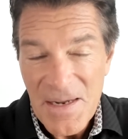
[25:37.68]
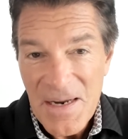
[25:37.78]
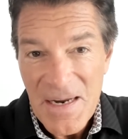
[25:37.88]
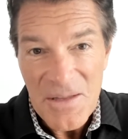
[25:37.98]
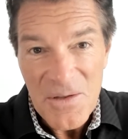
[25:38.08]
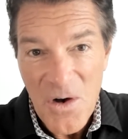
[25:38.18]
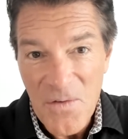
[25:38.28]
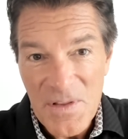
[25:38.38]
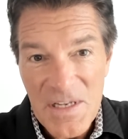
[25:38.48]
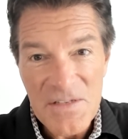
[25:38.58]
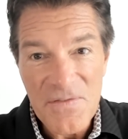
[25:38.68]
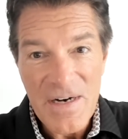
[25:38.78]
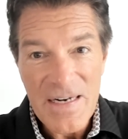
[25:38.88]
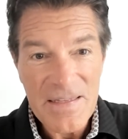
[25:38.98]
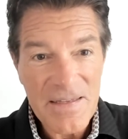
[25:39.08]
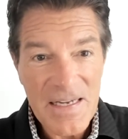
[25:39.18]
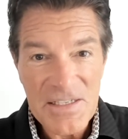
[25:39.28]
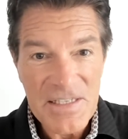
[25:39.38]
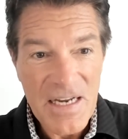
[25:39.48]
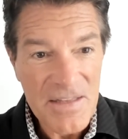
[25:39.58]
And often they're defined
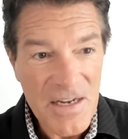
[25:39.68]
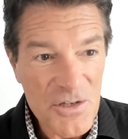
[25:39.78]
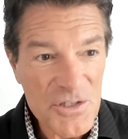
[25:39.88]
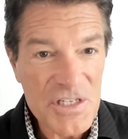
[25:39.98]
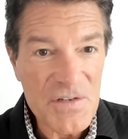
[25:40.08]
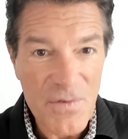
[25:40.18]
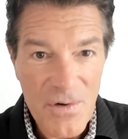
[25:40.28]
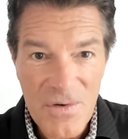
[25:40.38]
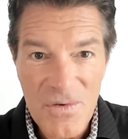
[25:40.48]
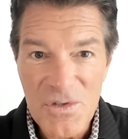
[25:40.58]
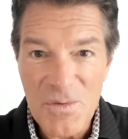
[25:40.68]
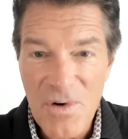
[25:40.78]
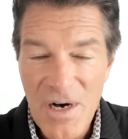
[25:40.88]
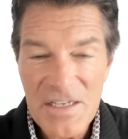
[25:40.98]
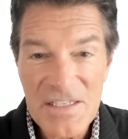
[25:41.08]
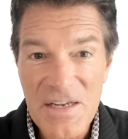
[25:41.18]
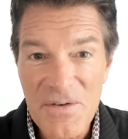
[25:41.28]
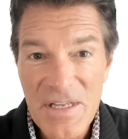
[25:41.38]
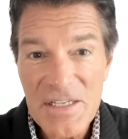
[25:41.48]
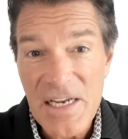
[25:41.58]
as technologies or verticals or products.
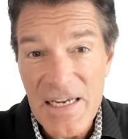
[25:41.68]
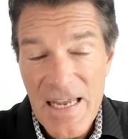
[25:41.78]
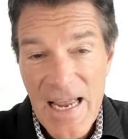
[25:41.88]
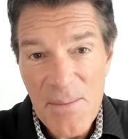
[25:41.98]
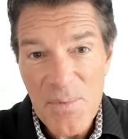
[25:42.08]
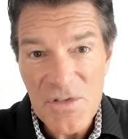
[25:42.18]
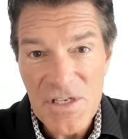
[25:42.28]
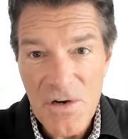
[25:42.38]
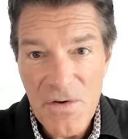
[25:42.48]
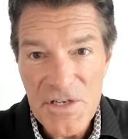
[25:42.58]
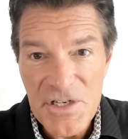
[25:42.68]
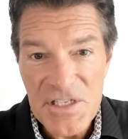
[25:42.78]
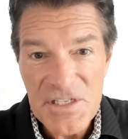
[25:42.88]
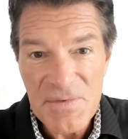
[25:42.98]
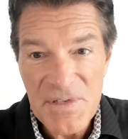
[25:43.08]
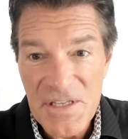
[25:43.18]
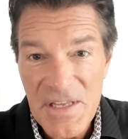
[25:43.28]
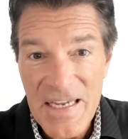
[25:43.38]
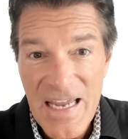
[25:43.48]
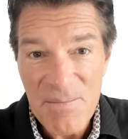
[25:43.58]
It's like apples and oranges.
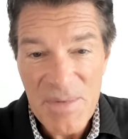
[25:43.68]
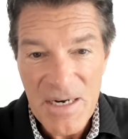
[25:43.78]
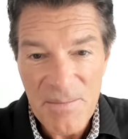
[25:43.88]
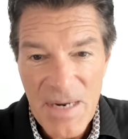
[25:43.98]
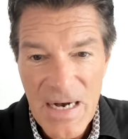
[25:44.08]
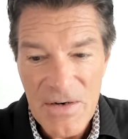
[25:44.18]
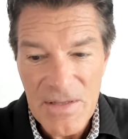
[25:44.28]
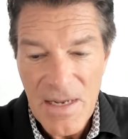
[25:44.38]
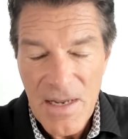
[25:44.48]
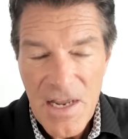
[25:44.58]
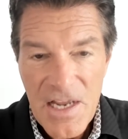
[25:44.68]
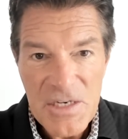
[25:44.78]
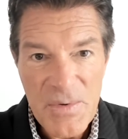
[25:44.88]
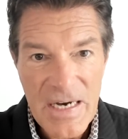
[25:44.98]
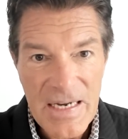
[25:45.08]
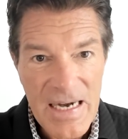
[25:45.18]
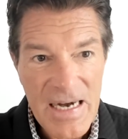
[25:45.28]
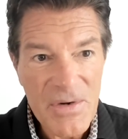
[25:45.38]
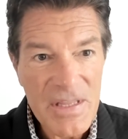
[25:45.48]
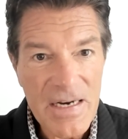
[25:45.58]
They can't be compared. So we got to get
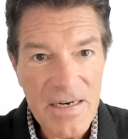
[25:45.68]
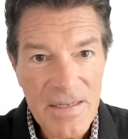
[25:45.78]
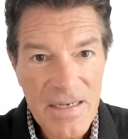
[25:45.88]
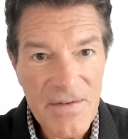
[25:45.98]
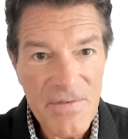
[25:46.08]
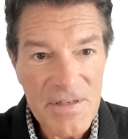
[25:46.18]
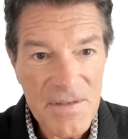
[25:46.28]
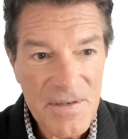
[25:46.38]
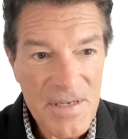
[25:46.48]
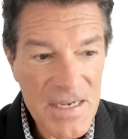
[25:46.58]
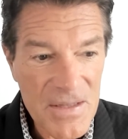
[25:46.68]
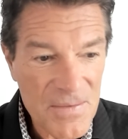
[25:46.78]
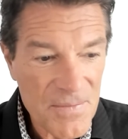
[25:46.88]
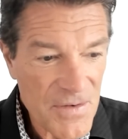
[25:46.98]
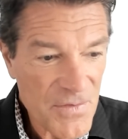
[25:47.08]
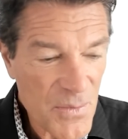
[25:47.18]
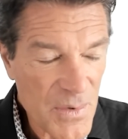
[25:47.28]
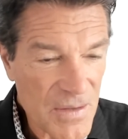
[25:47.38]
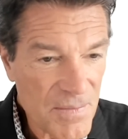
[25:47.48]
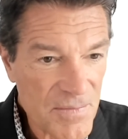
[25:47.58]
everything on an even keel, if you
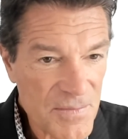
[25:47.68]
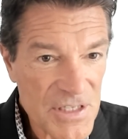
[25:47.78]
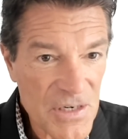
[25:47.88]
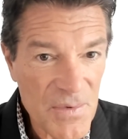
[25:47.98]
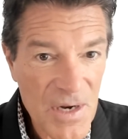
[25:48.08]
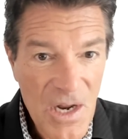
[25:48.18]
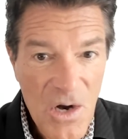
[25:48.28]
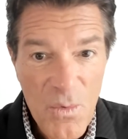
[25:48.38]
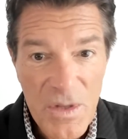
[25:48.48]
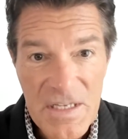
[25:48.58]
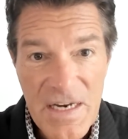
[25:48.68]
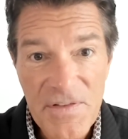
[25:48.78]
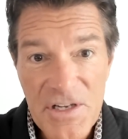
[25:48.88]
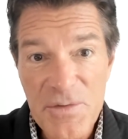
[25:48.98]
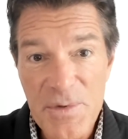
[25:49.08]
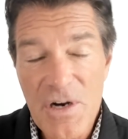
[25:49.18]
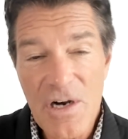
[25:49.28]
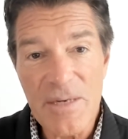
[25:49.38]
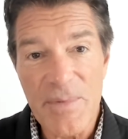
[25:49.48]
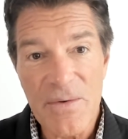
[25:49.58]
will. So with the definition we
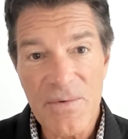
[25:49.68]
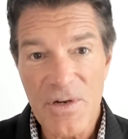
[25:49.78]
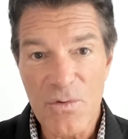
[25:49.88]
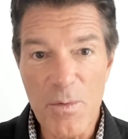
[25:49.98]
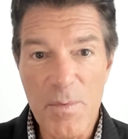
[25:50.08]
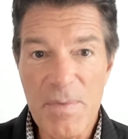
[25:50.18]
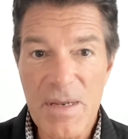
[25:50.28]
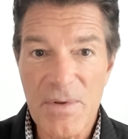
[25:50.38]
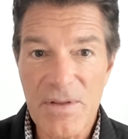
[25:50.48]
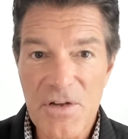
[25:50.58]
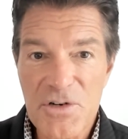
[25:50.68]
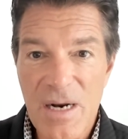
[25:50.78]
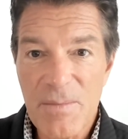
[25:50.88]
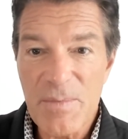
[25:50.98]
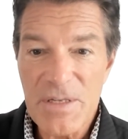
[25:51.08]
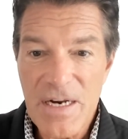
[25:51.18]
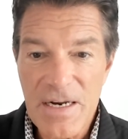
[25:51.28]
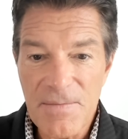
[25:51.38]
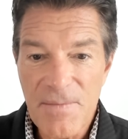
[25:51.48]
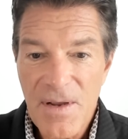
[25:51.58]
talked about, the group of people and the job to be
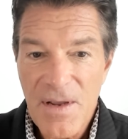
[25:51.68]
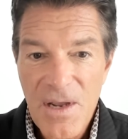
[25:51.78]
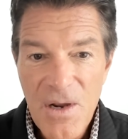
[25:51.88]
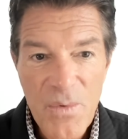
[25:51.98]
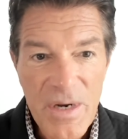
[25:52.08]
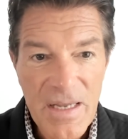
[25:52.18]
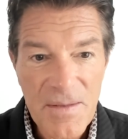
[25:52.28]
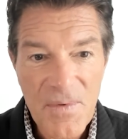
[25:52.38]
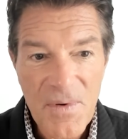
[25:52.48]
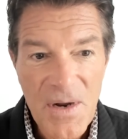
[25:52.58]
done, we can